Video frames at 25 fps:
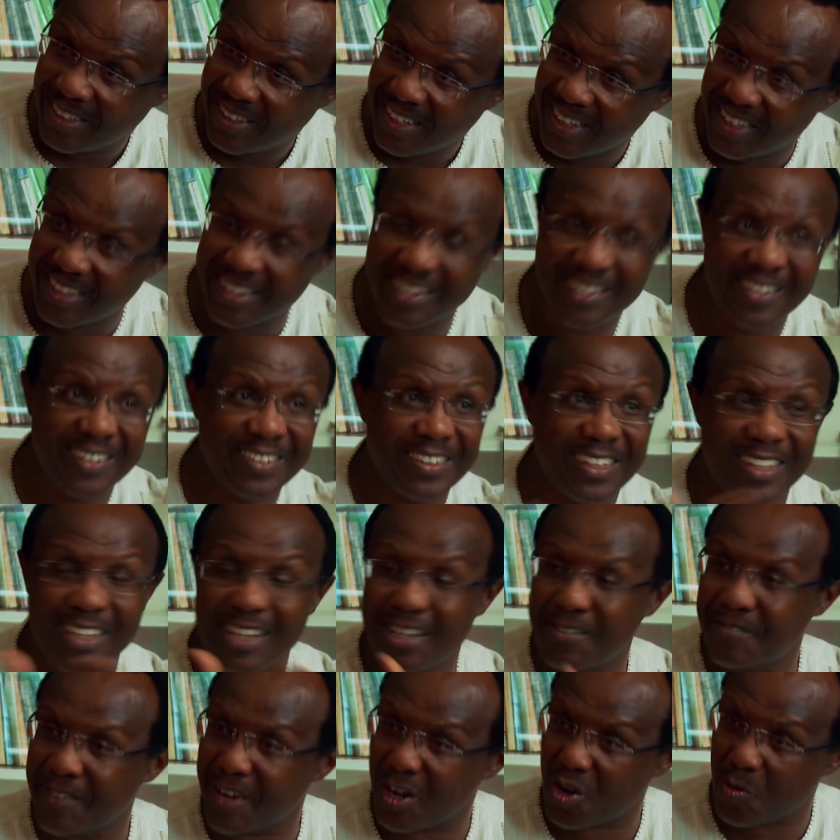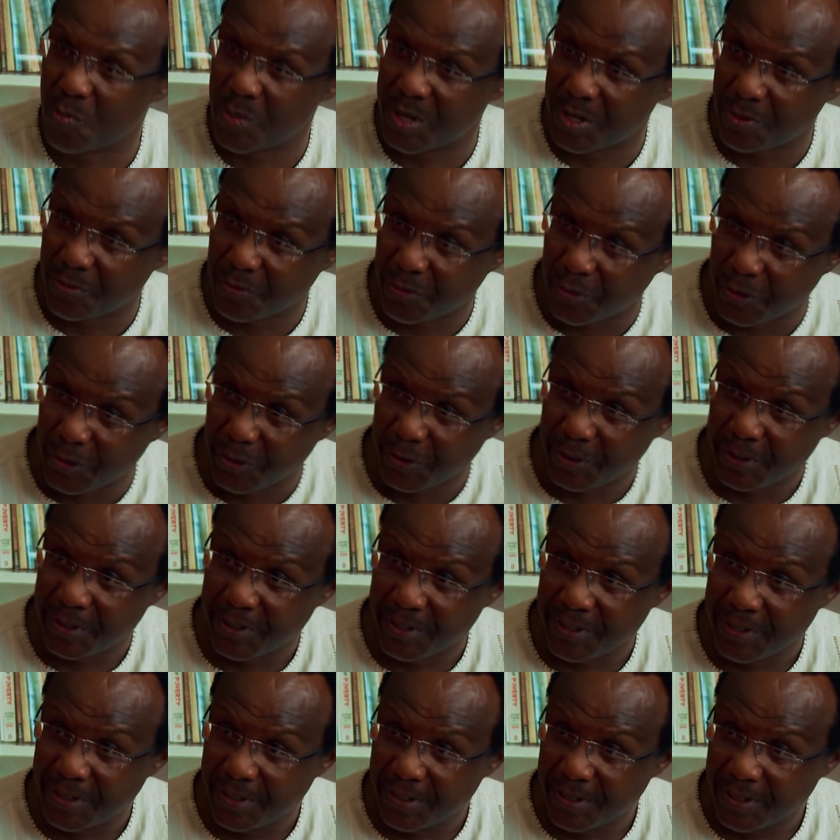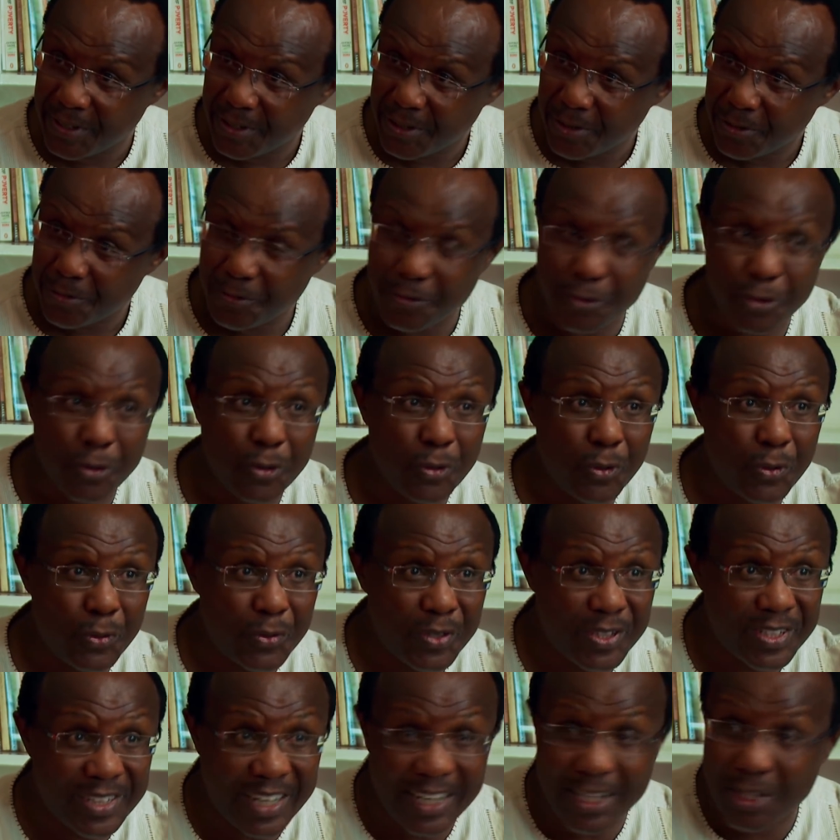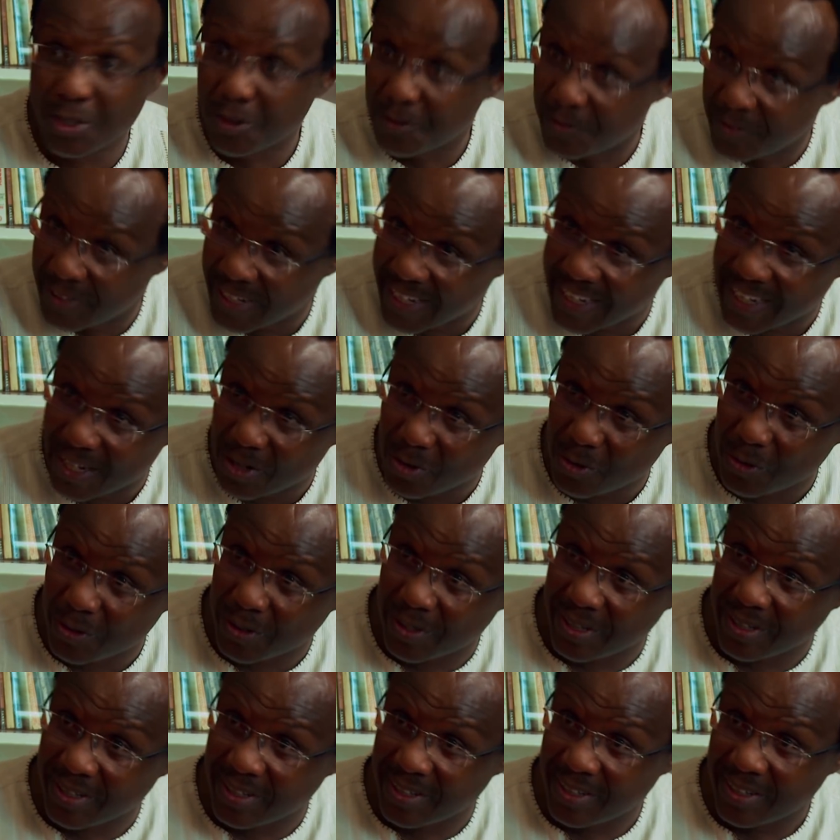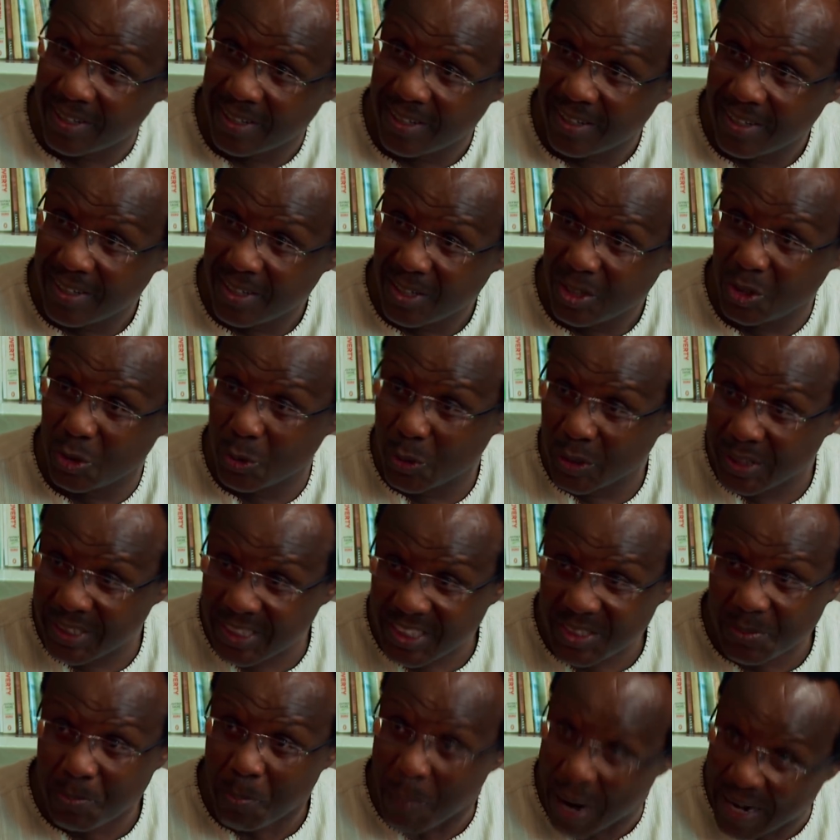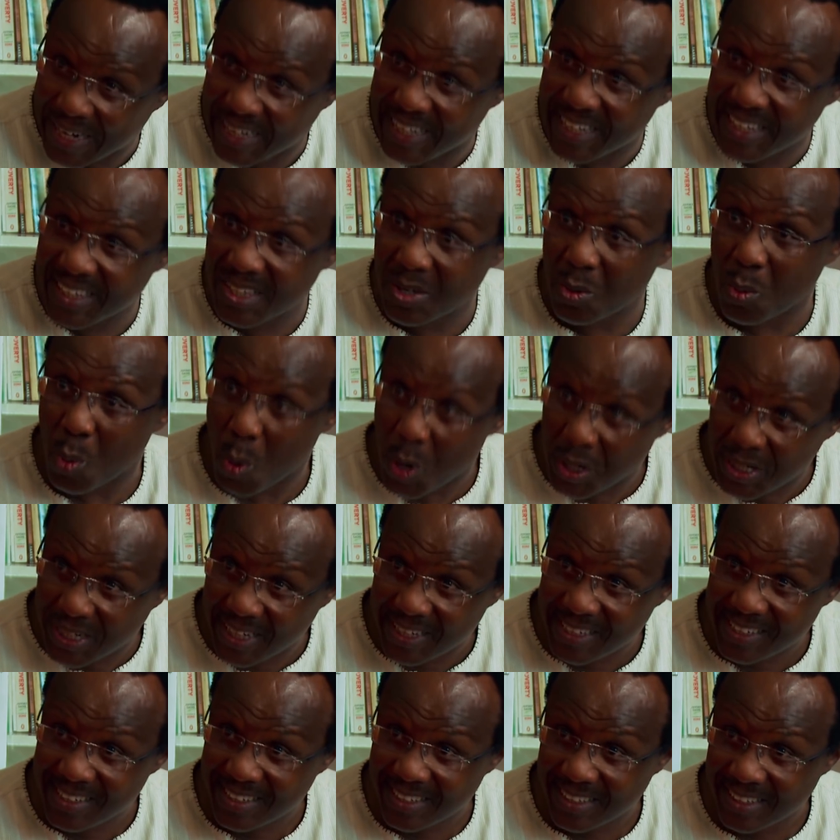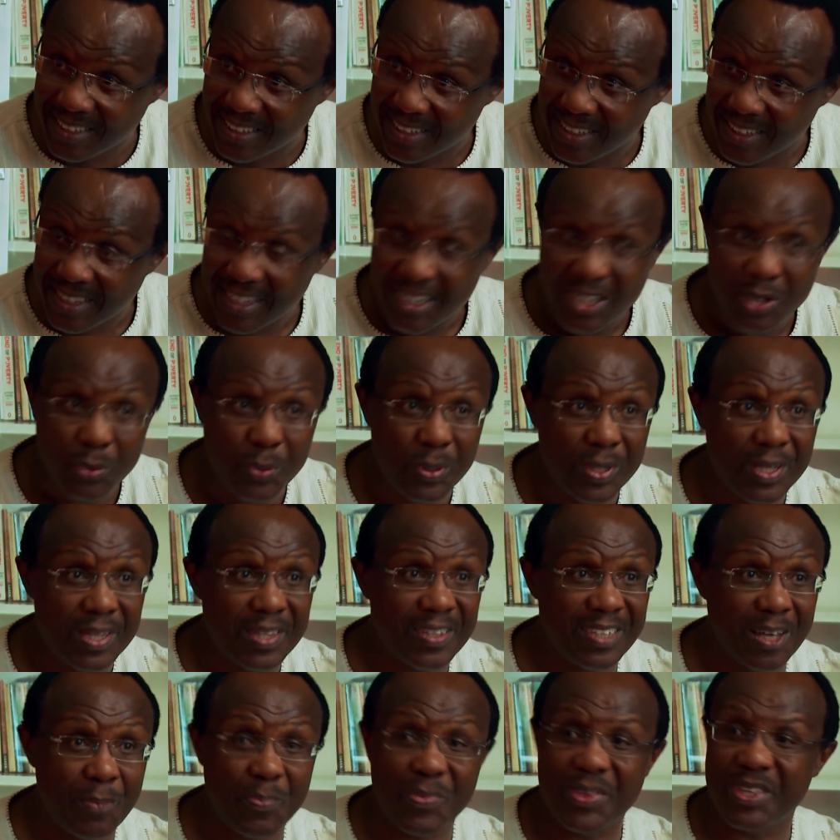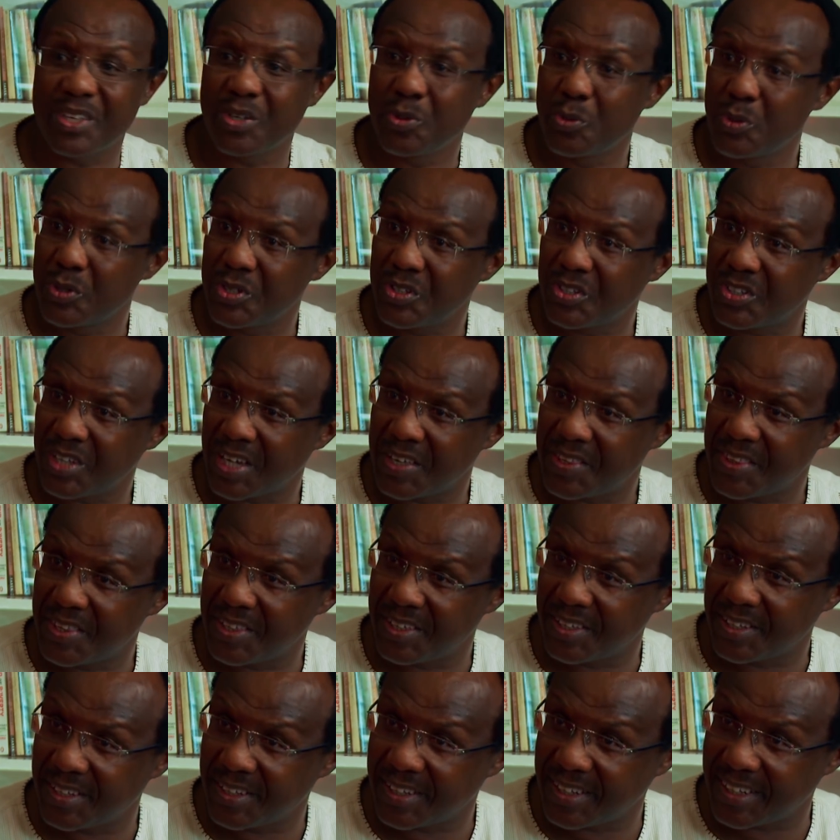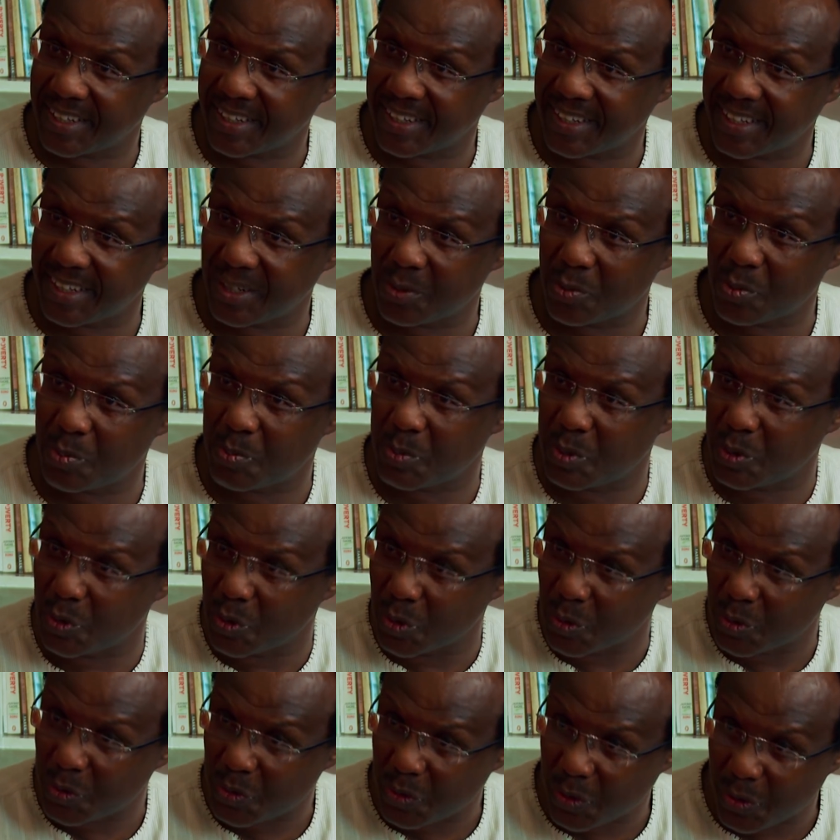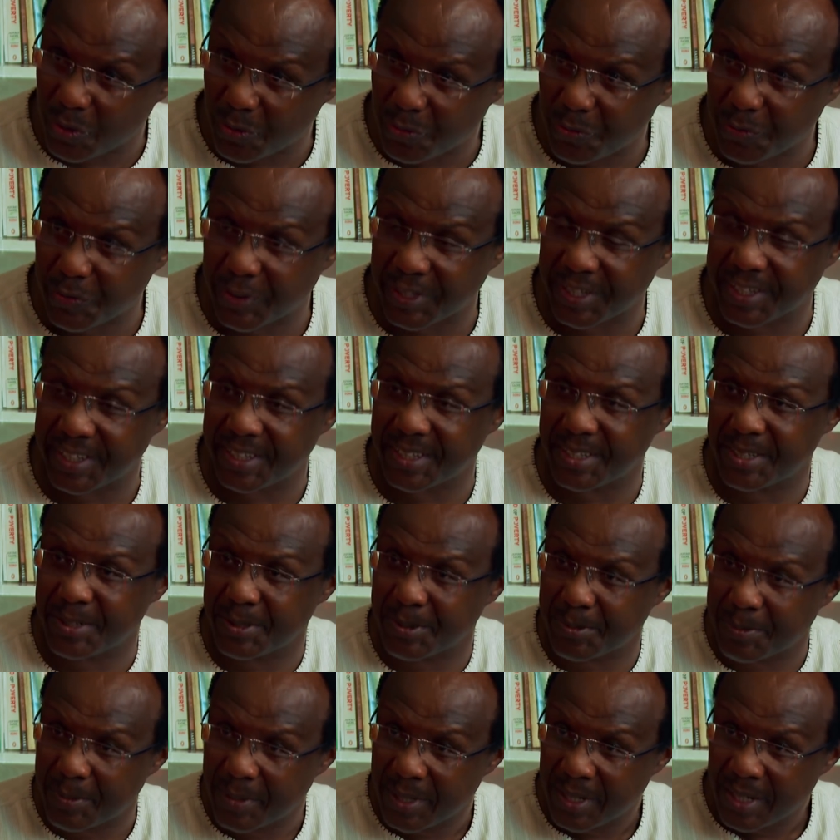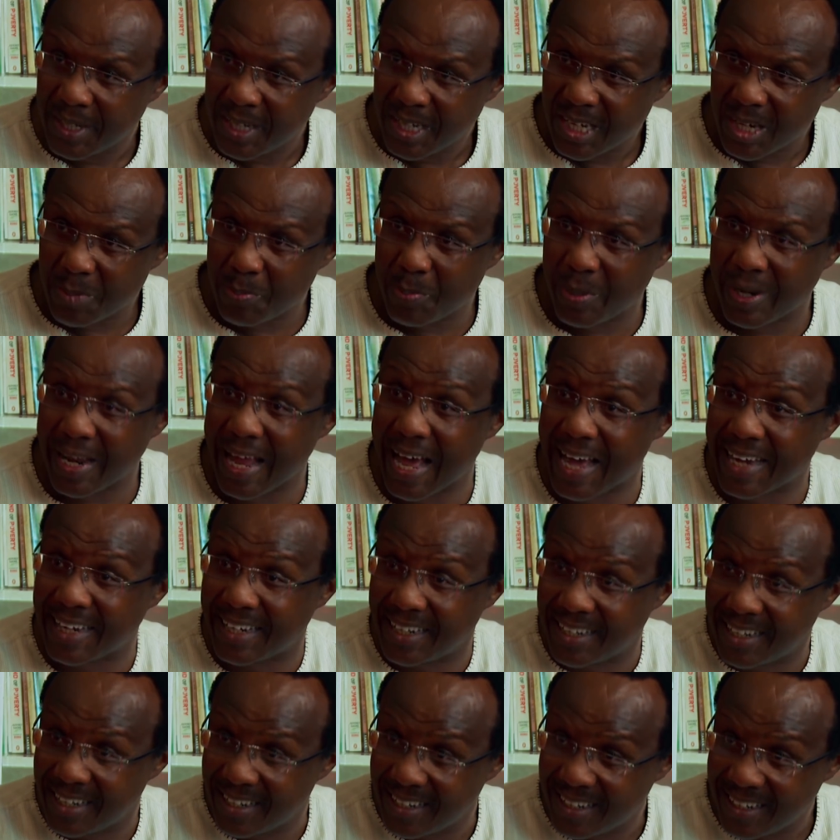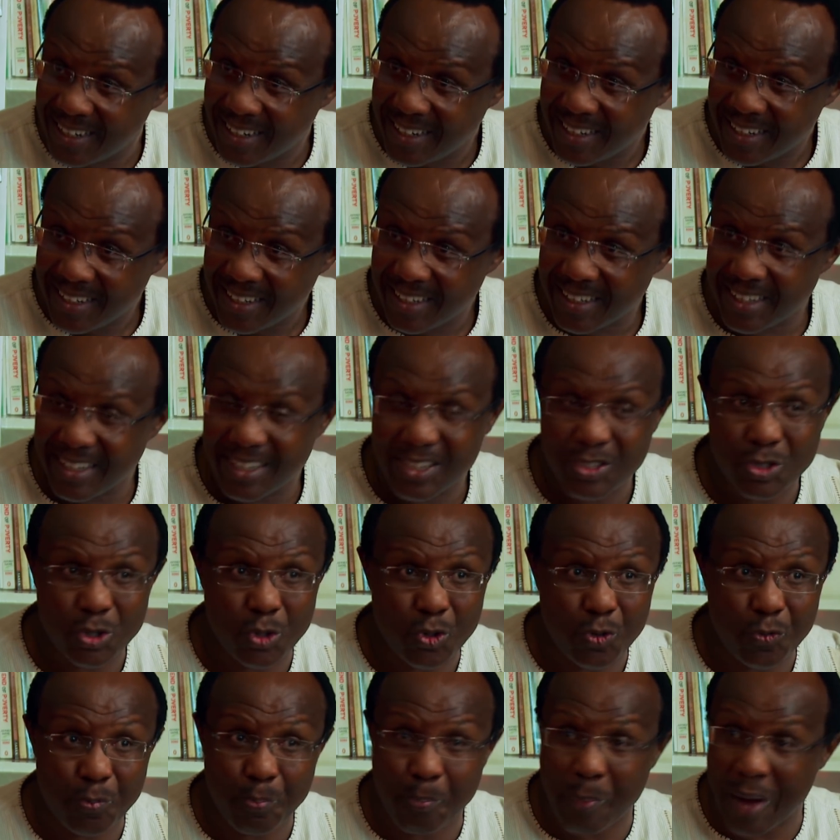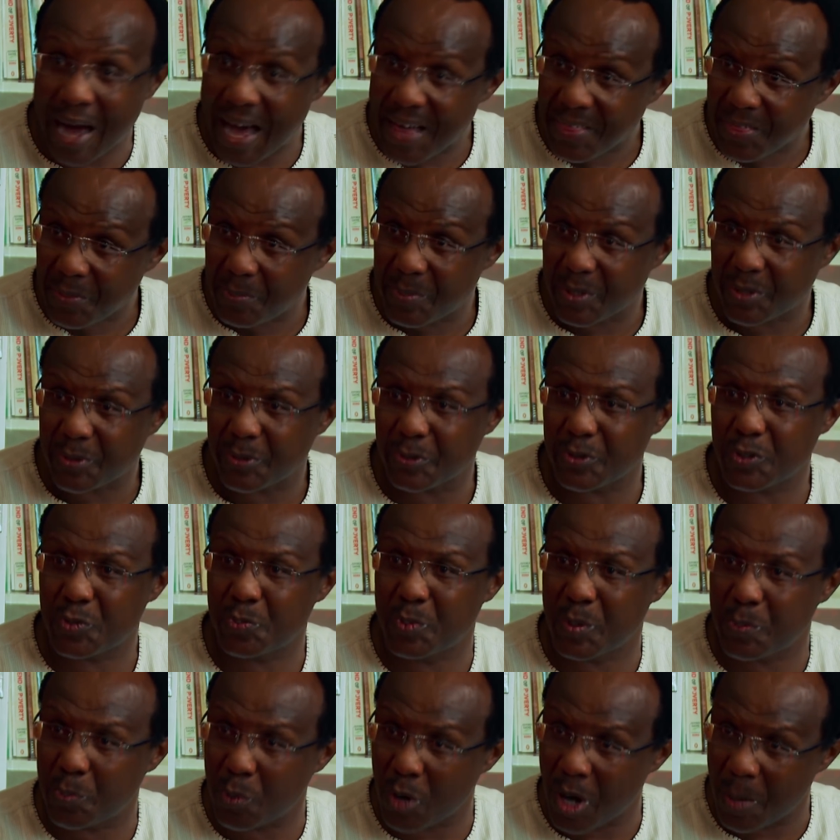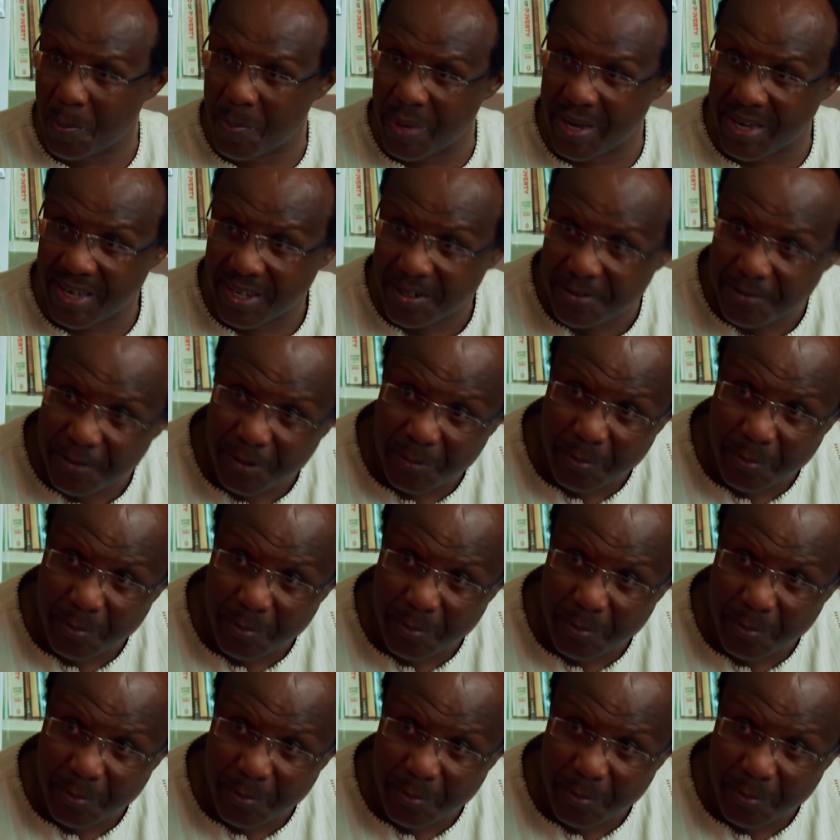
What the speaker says: and create an environment for this kind of dialogue. You are just muddying the waters with something which I think, sort of a blood sort of bath, because people are baying for